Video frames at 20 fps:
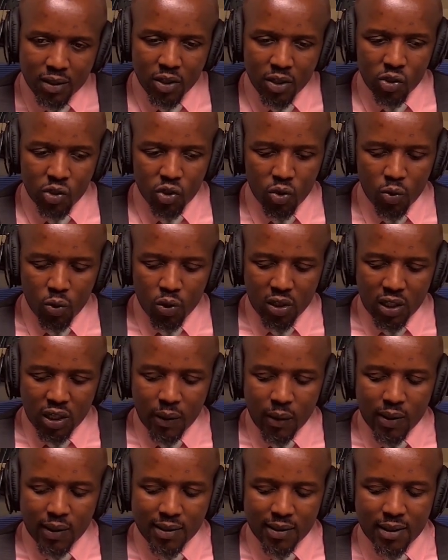So what
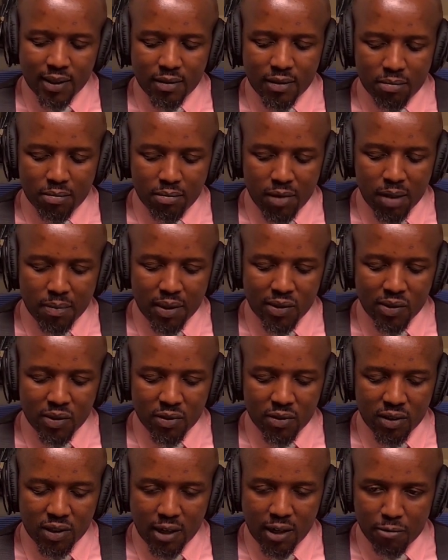our members of
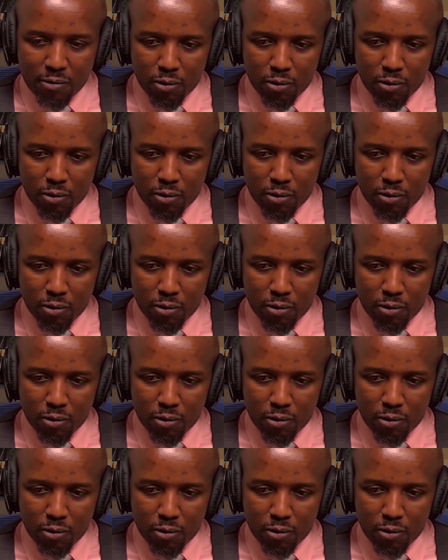staff